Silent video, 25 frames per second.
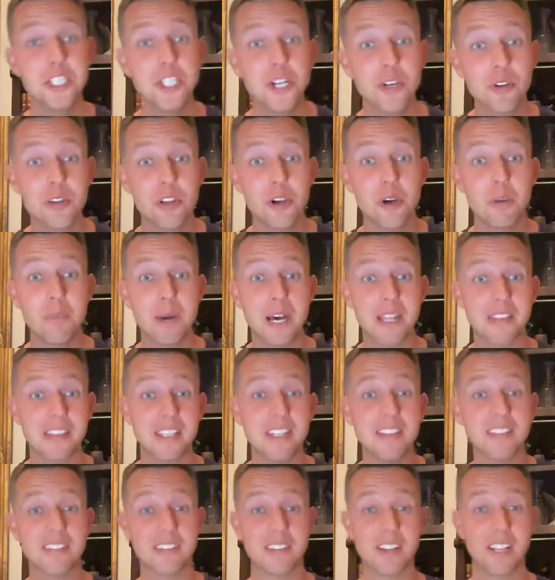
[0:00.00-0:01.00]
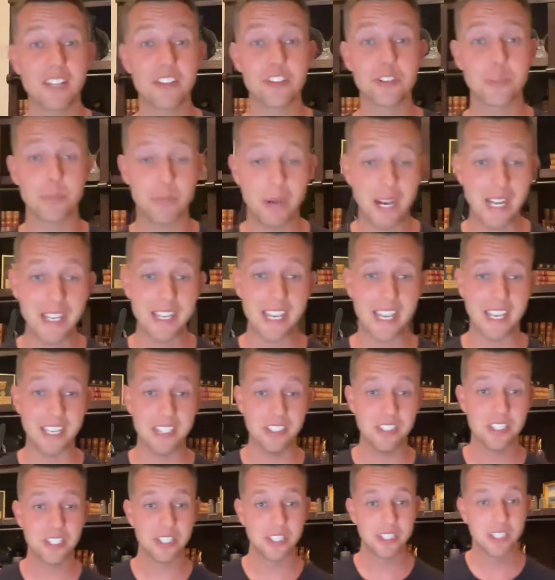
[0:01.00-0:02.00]
you don't know about these unless you're my
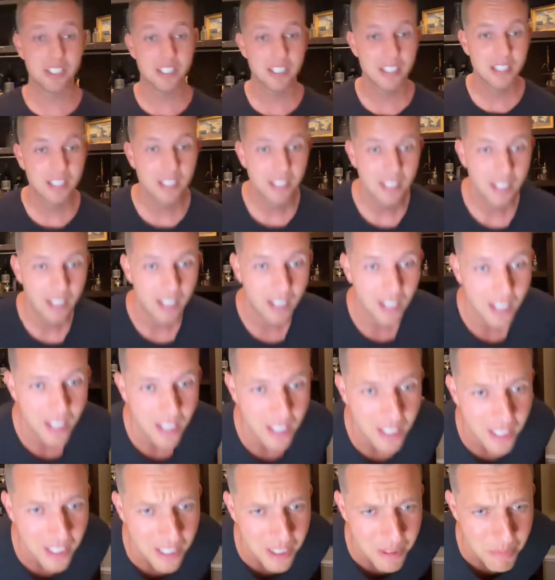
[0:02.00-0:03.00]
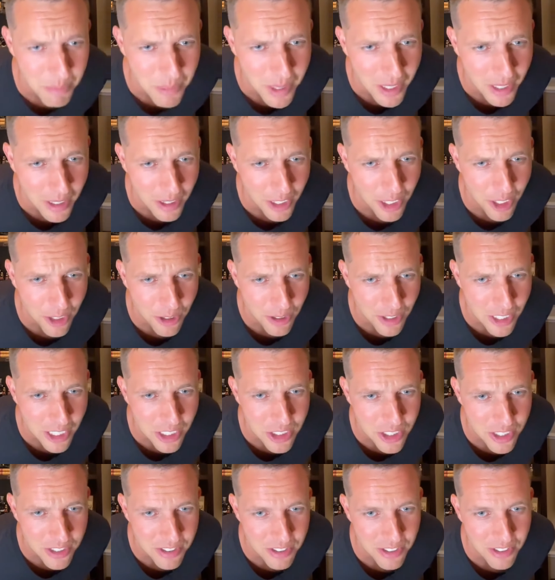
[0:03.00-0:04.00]
age. Literally
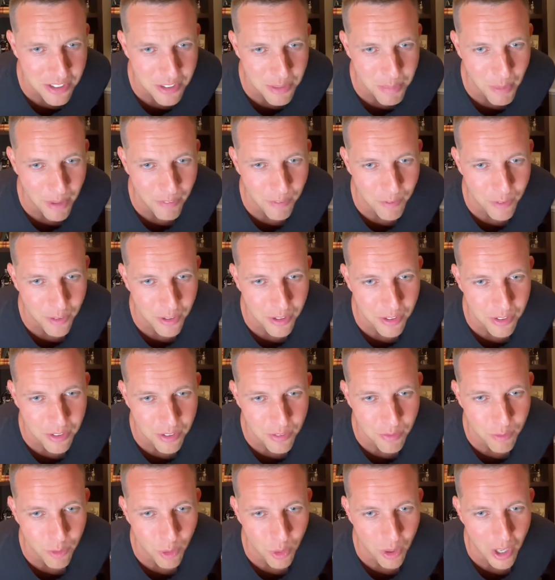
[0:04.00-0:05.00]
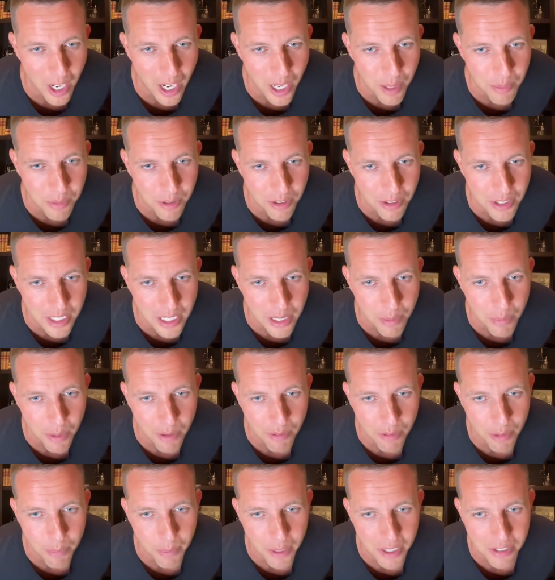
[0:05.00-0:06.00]
just listed my first 4 items on eBay
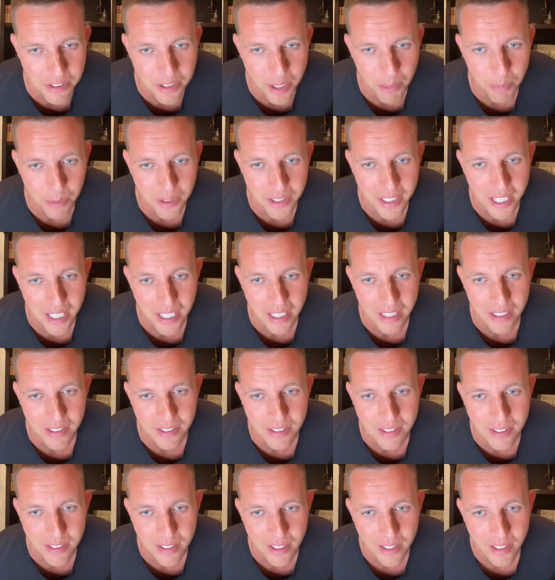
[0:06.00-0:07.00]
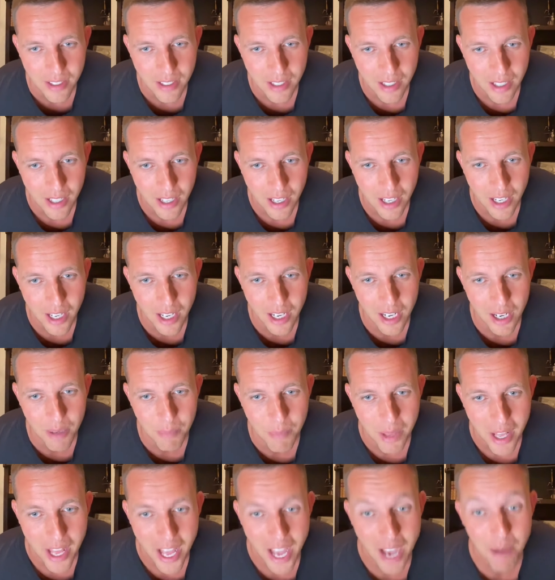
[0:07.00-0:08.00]
over the past couple of days.
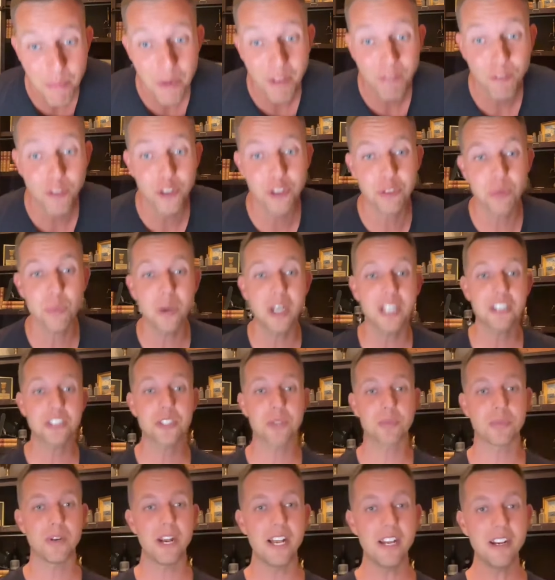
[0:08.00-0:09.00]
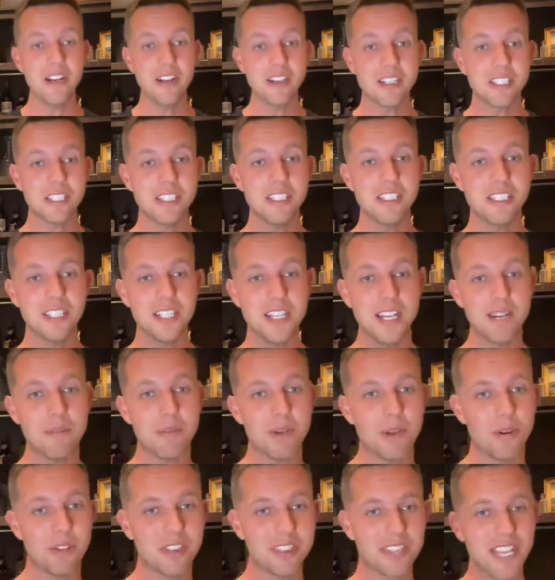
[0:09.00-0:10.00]
Have my first watcher. Right on. Good
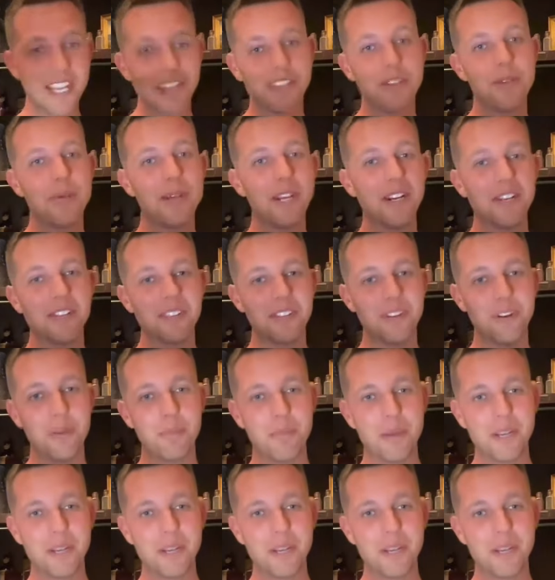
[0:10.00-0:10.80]
job. Thank you, Arizona